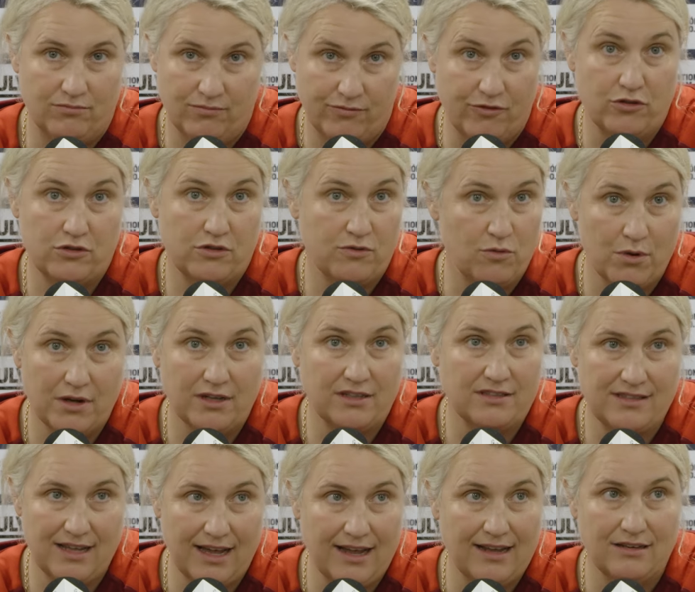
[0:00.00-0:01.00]
first of all,
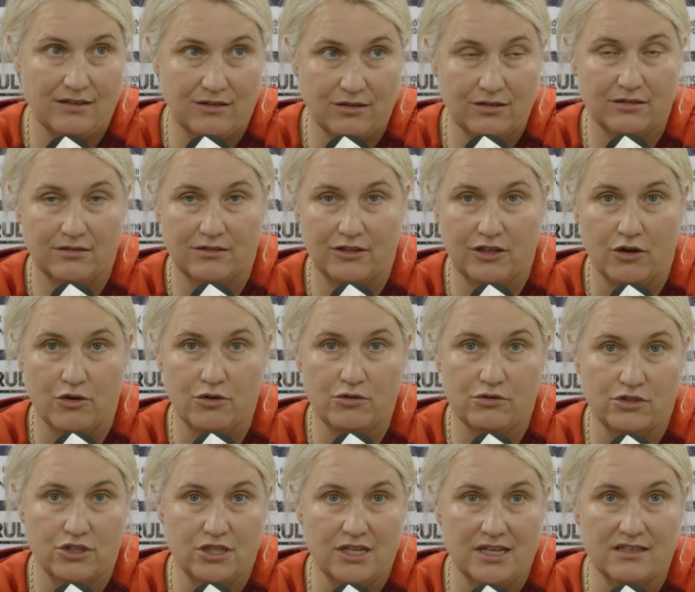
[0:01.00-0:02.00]
understand you know
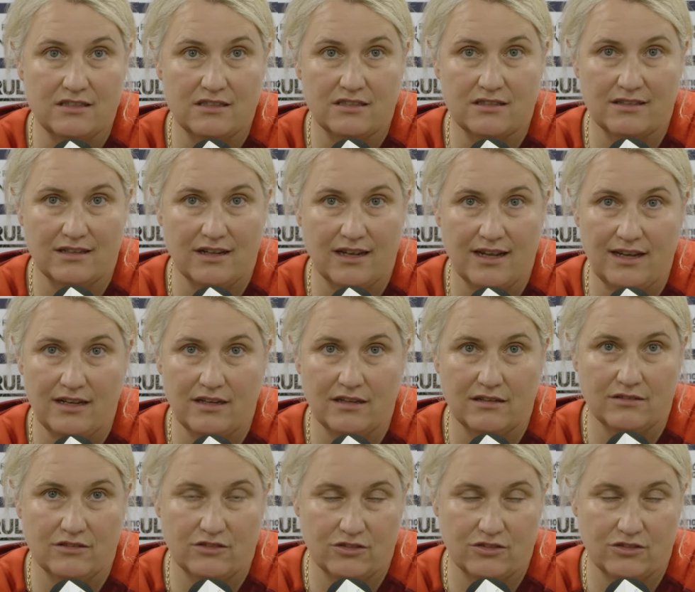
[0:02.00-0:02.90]
who she is as a leader.